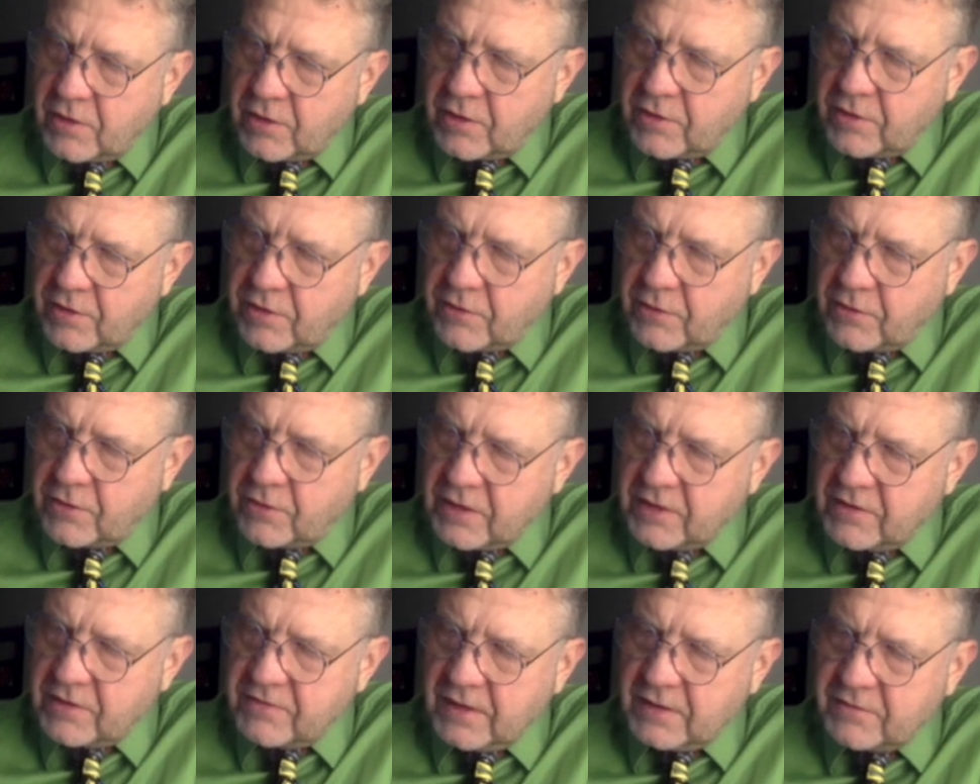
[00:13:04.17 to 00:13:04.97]

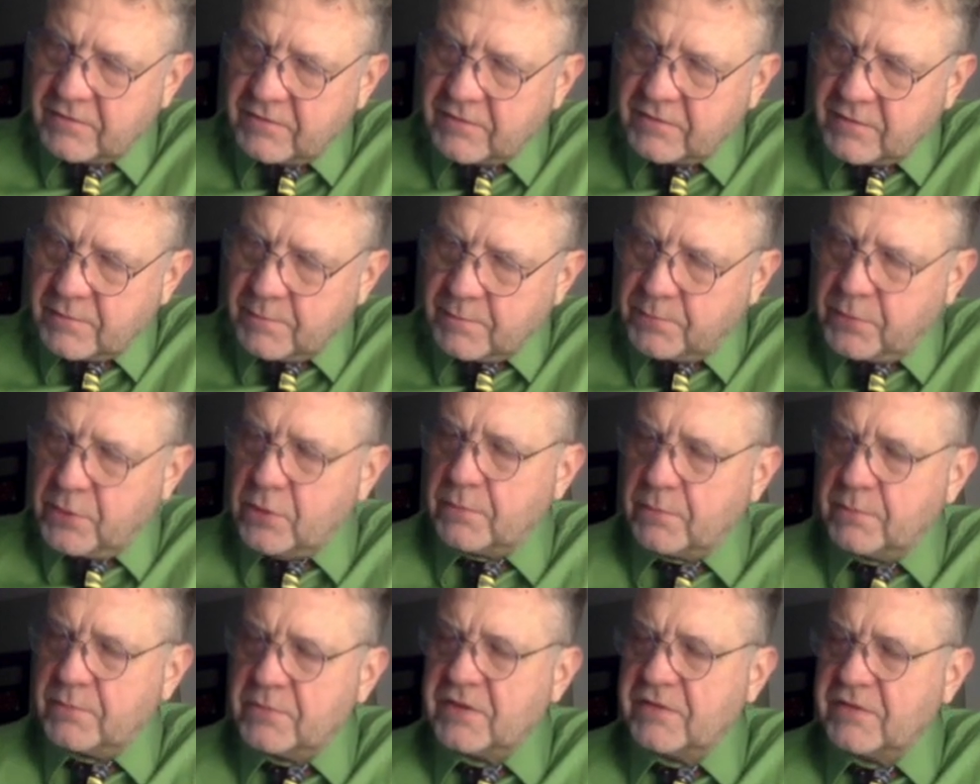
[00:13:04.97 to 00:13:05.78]
36.
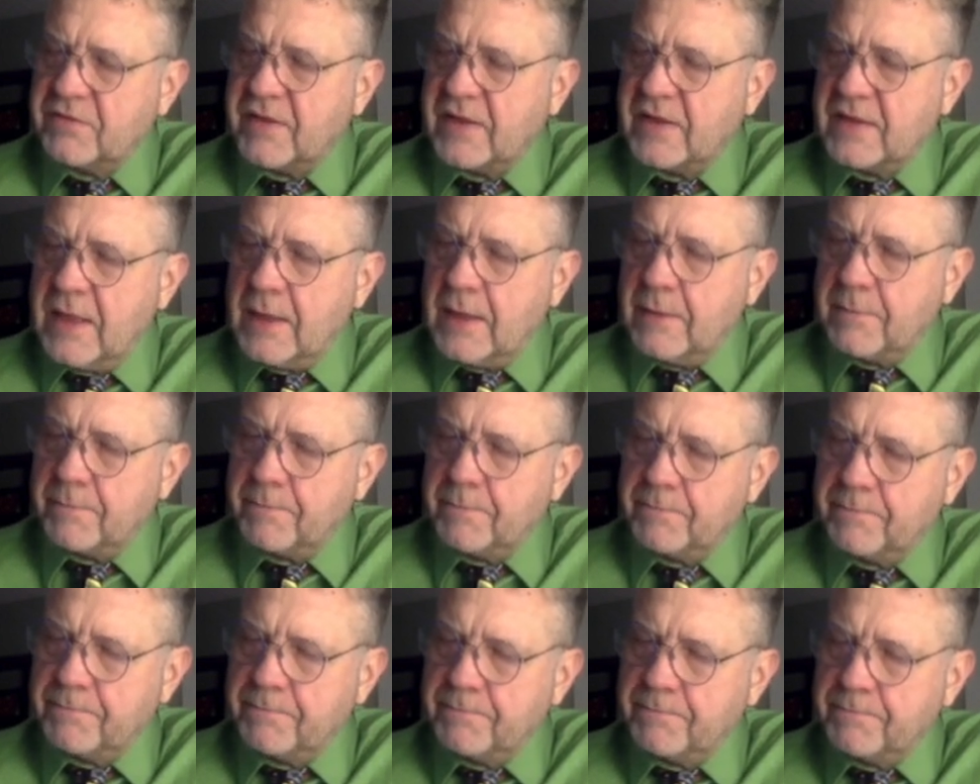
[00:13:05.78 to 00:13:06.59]
Boom, just like that.
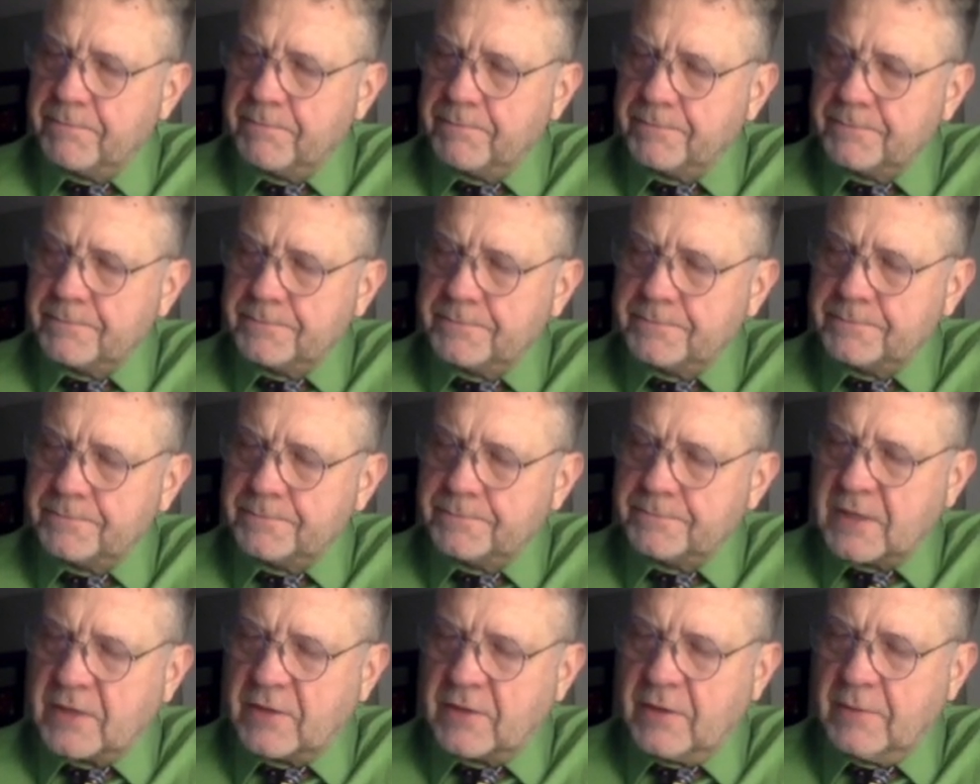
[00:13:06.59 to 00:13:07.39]

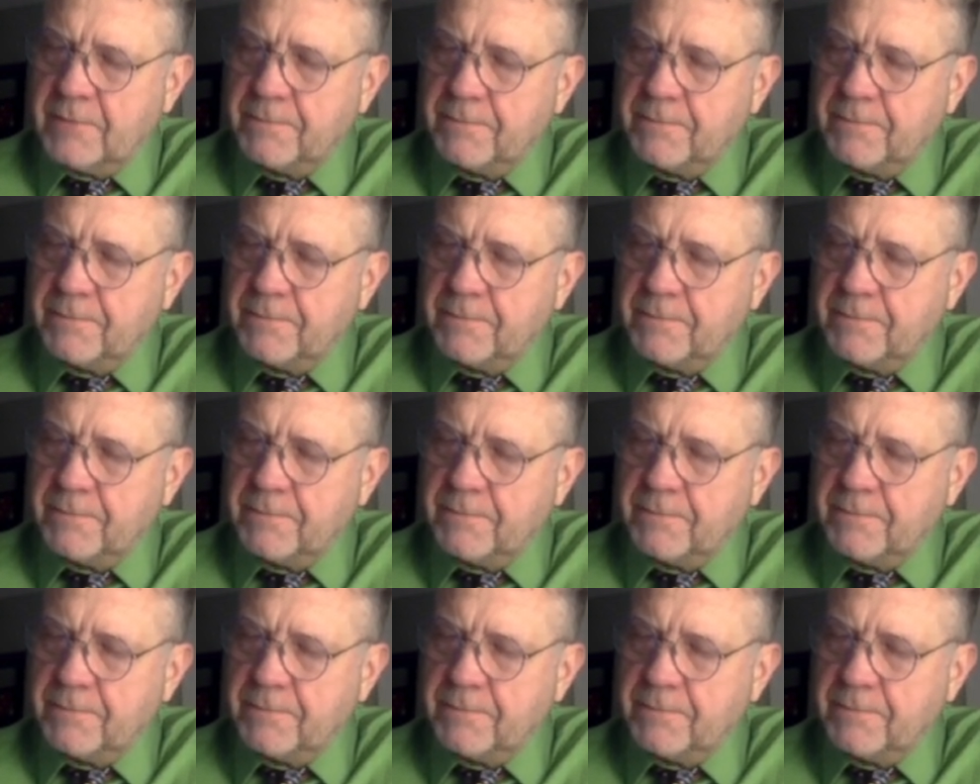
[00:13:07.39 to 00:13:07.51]
All right.